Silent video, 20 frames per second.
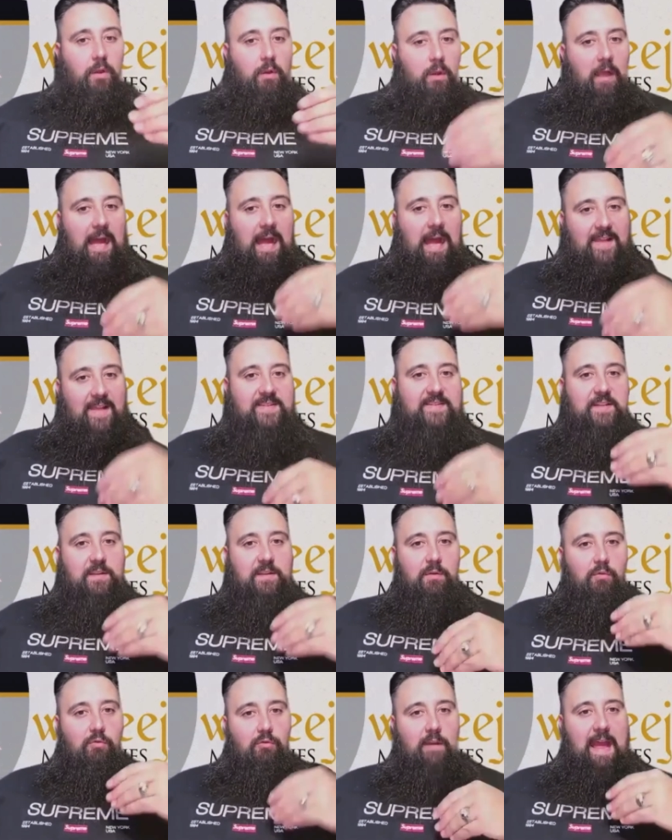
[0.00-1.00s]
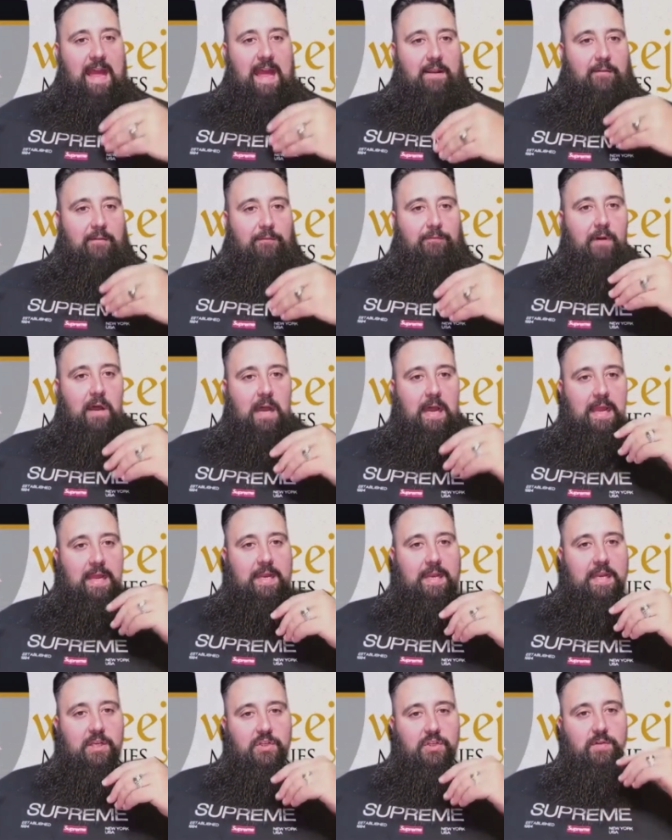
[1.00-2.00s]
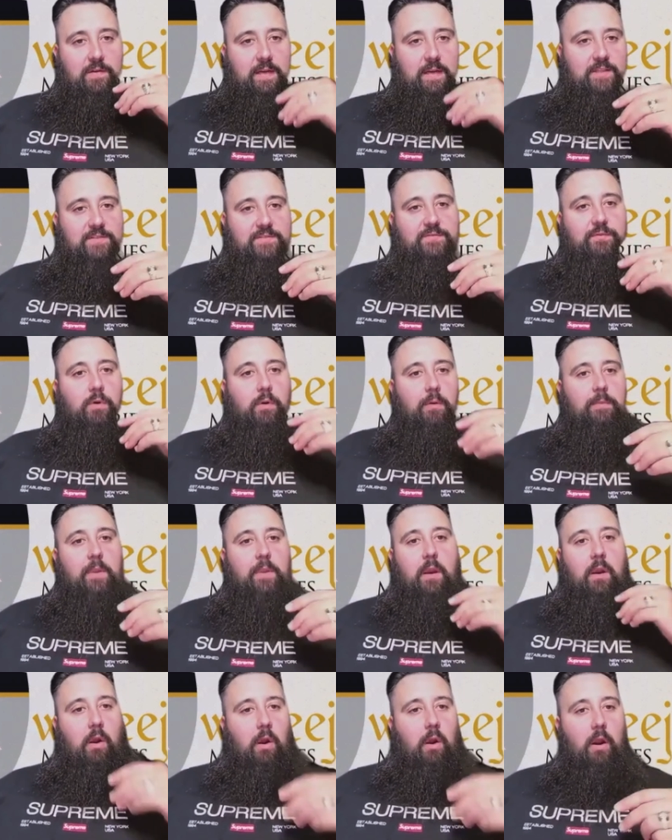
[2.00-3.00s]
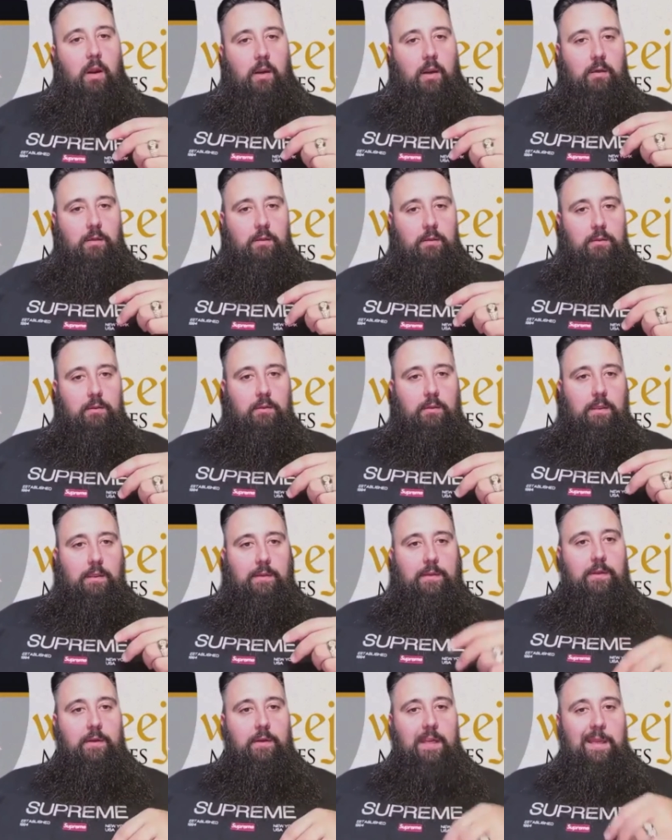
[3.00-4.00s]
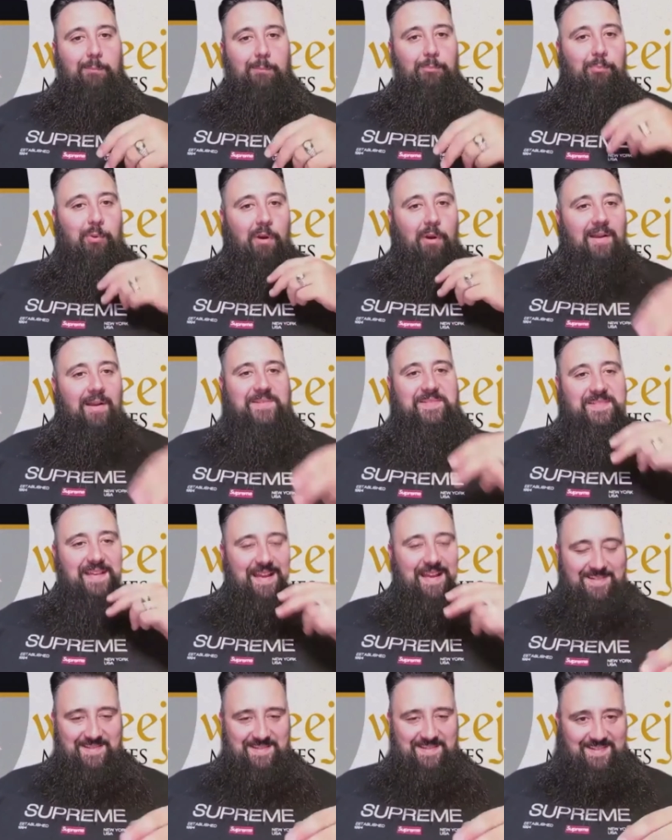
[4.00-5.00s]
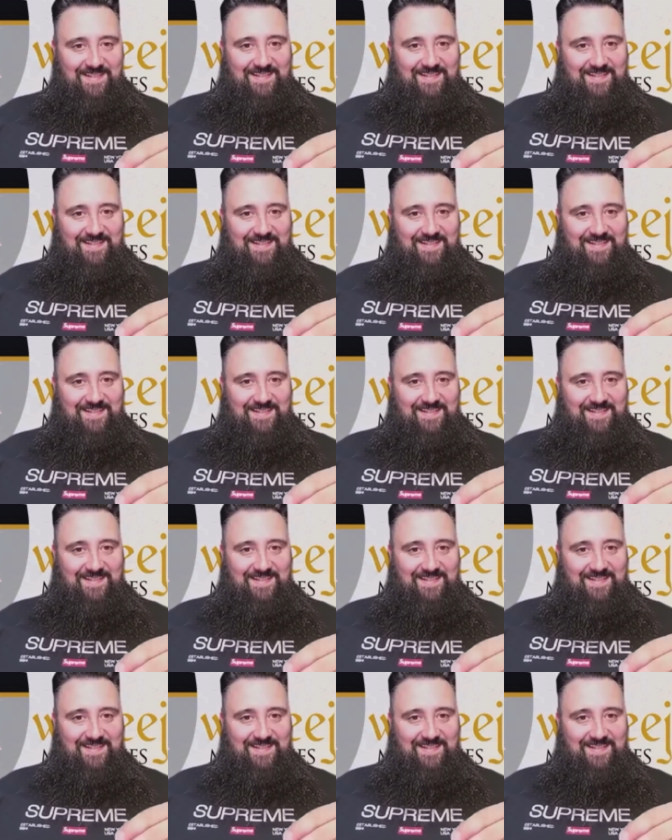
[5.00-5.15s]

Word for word: hasn't ratified and transformed their heart. They're in process.